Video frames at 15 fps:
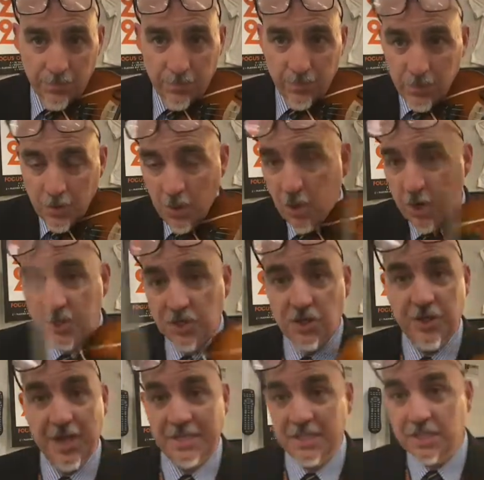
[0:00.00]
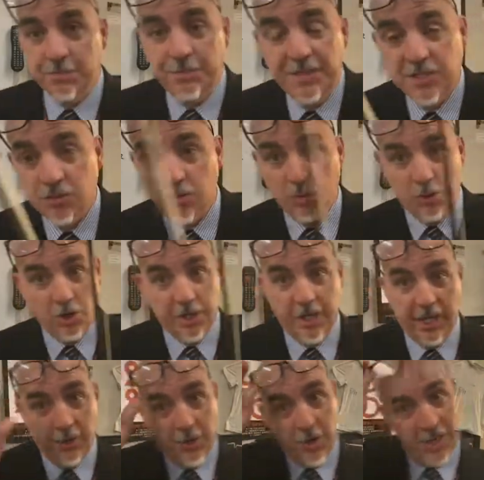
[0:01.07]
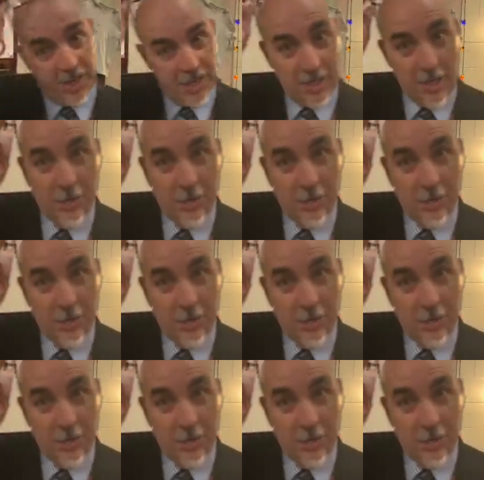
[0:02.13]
All right, so that's the piece we're working on. We're going to hit that one